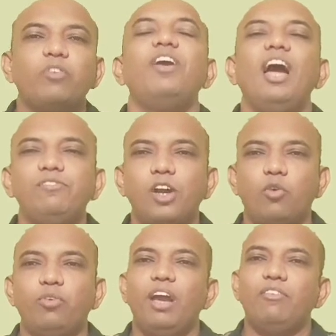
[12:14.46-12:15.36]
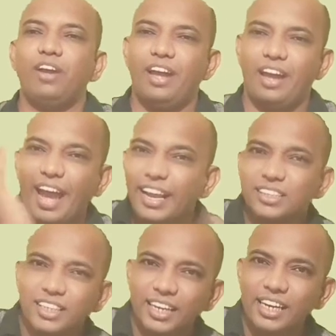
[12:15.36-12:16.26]
What we have now, we have
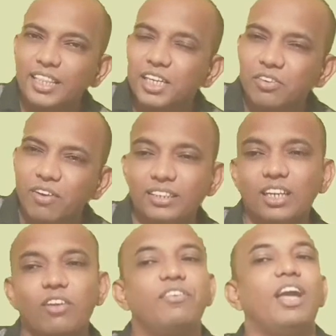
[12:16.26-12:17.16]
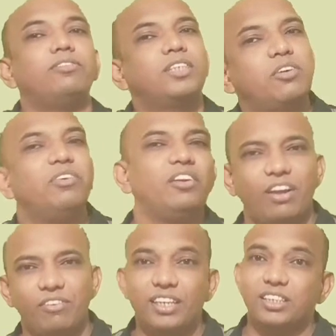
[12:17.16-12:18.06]
x again in the divisor, we have
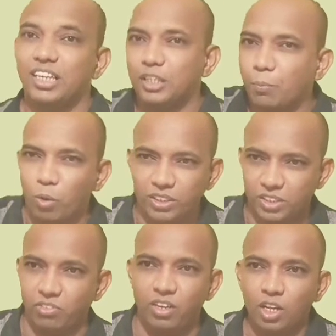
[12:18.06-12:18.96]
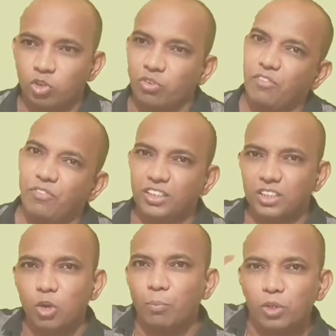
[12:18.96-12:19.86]
75x in the positive. So
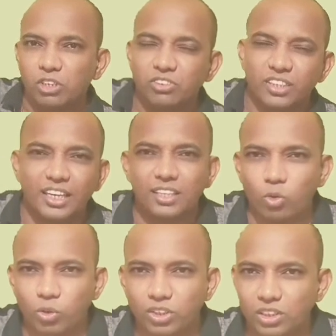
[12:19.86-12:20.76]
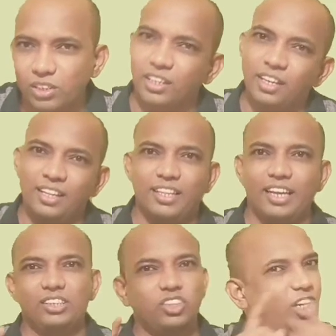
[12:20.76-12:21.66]
very first give positive sign in the quotient,
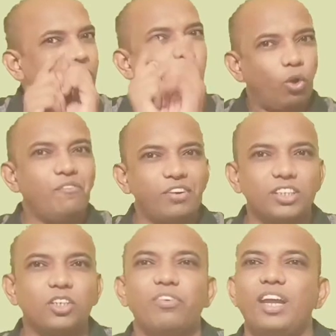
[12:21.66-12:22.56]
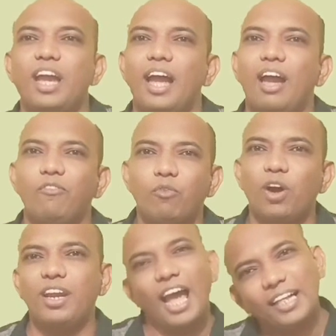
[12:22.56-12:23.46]
then check the coefficient. We
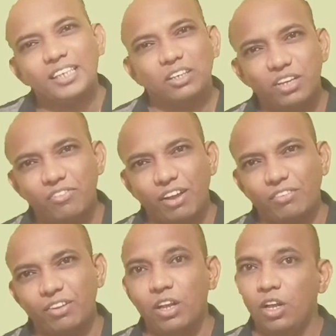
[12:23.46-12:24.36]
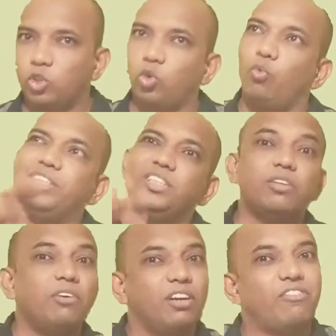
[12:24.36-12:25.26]
have 1 and 75, so
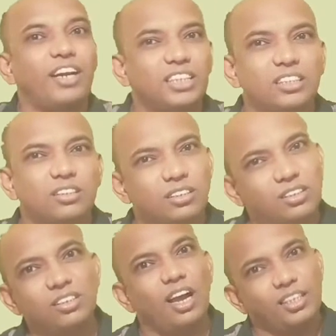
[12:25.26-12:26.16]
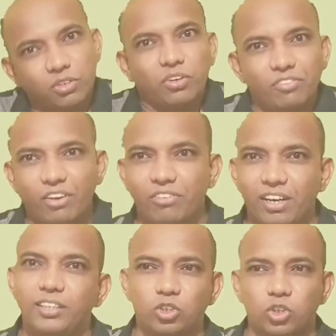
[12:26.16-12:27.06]
175 is
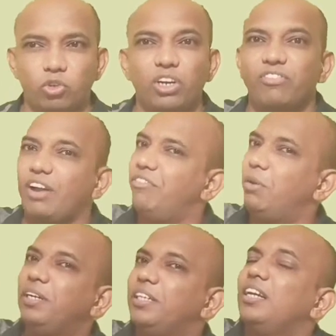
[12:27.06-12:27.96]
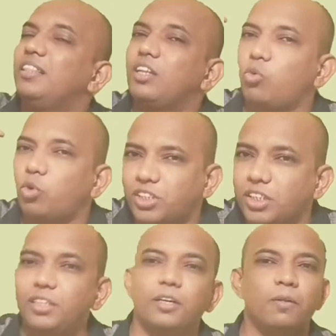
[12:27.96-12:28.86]
75, right? So 75 will be written in the
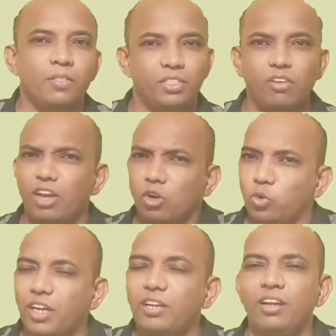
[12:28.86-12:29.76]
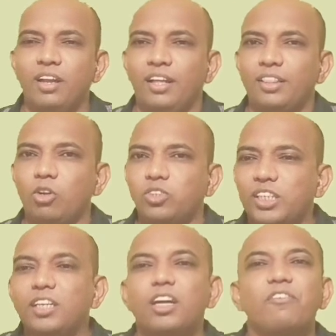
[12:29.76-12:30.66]
quotient the way we are looking.
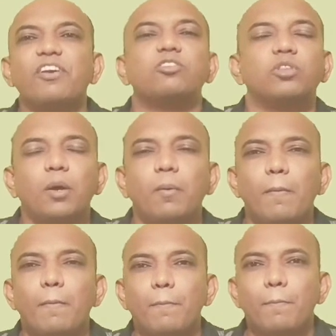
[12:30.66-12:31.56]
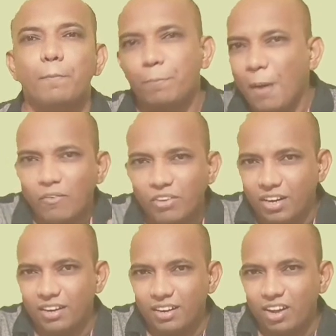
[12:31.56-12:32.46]
Now check the difference of the
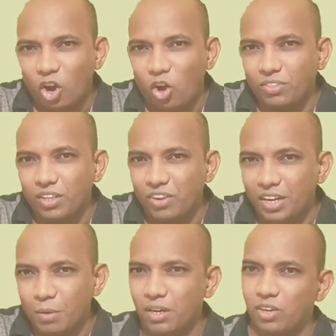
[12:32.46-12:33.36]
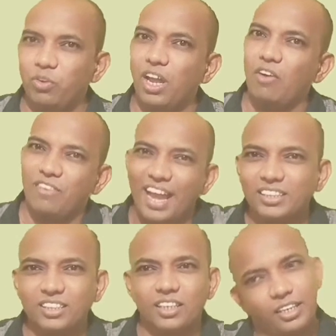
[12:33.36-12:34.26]
power of the variable. We
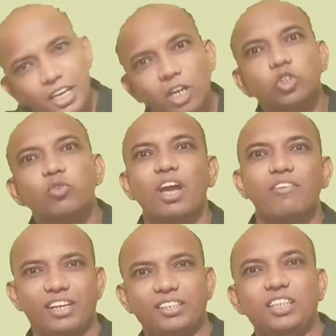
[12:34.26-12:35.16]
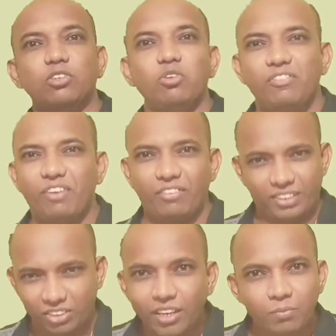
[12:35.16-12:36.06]
have x, here also we have x in
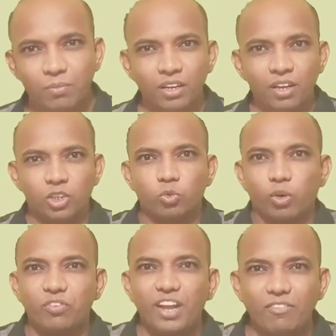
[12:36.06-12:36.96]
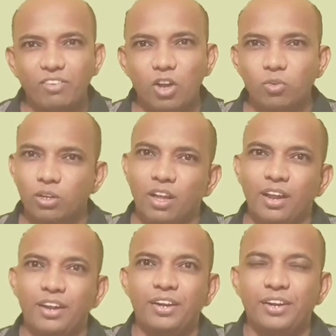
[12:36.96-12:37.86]
75x, right? So what we have
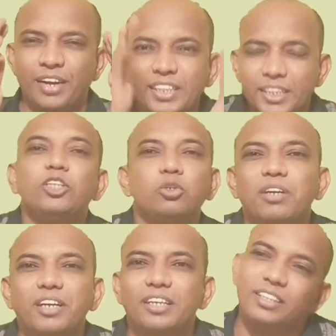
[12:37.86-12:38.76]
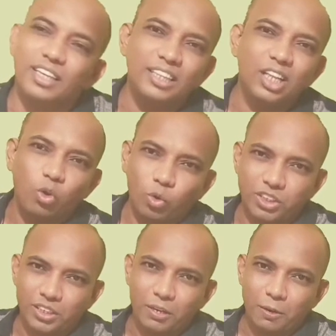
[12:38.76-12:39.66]
now, nothing to be written in
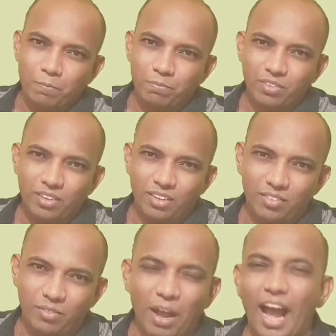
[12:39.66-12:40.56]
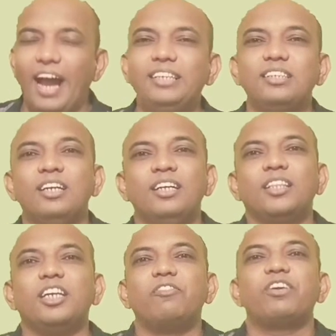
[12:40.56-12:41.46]
the quotient as
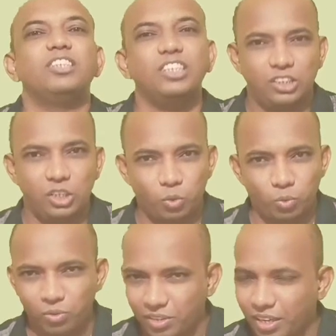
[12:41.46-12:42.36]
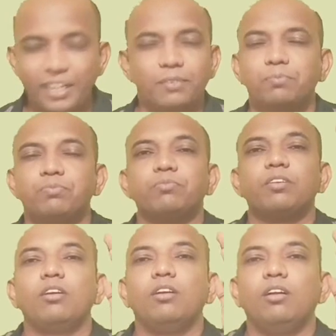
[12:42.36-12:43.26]
the difference is 0, correct?